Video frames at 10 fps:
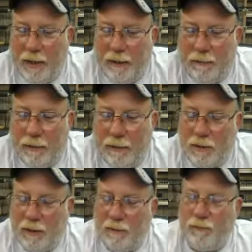that,
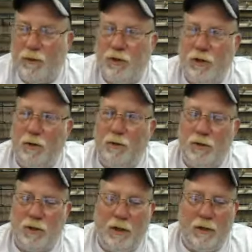that's it for the show.
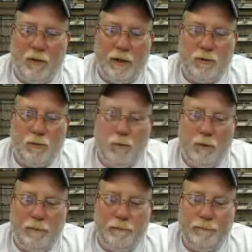See you all next week.